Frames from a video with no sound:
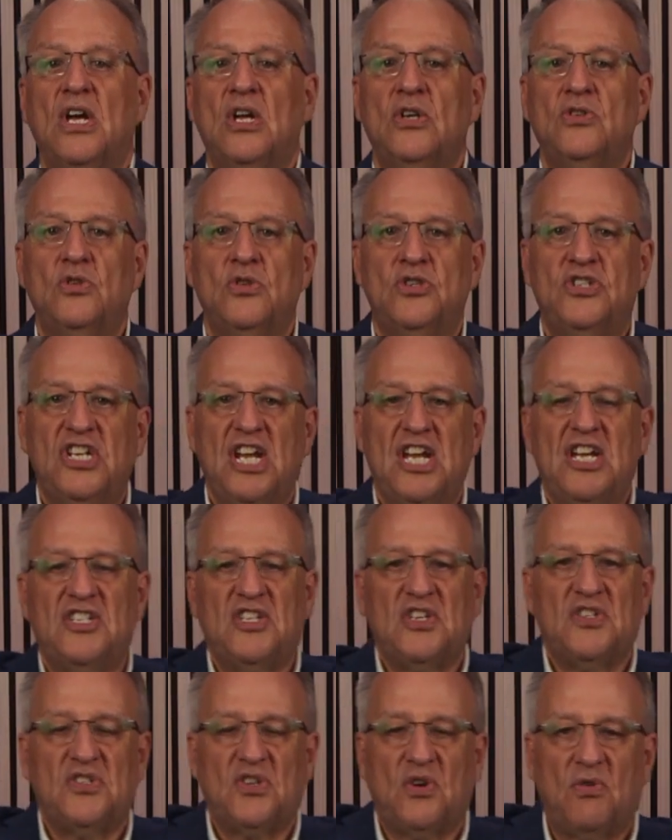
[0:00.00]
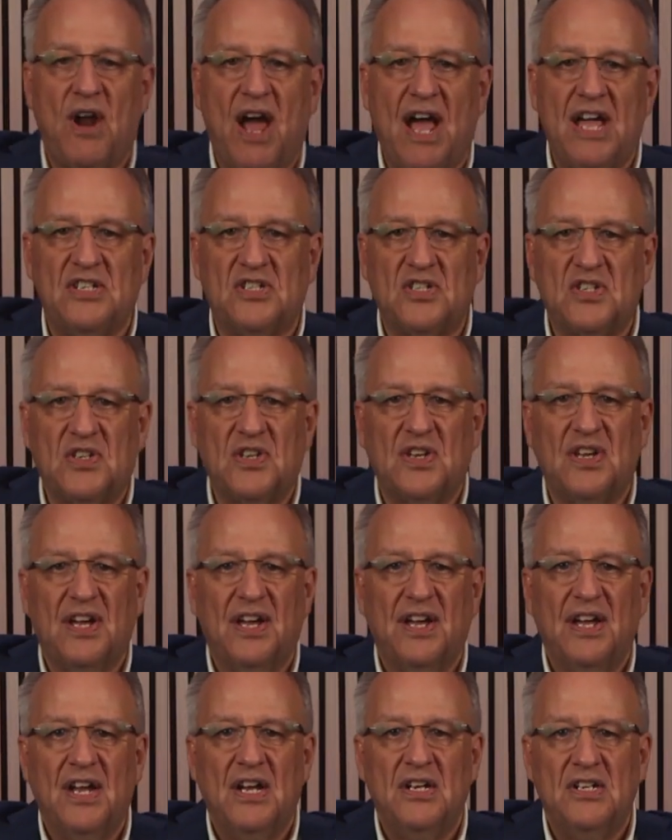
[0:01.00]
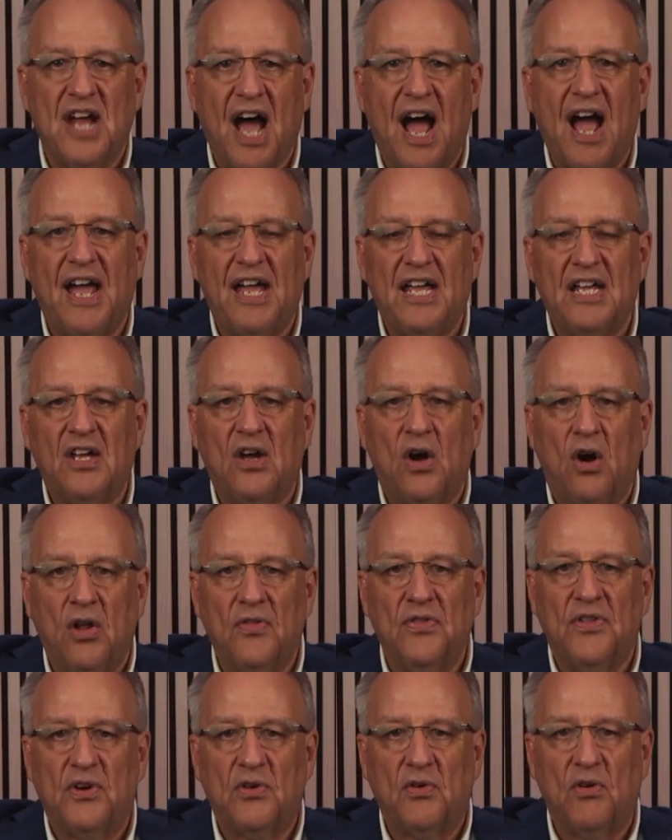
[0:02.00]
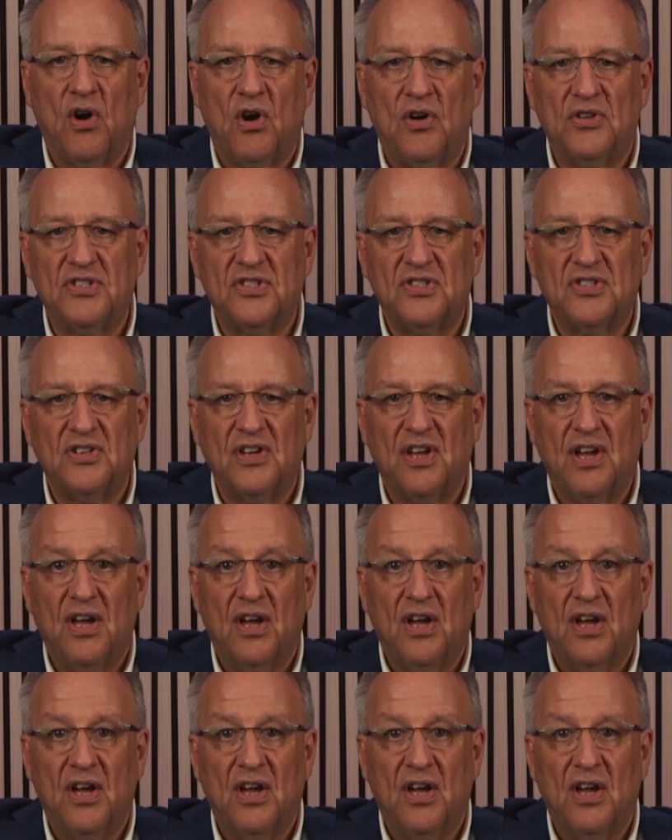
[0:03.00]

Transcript: to Jesus Christ dying on the cross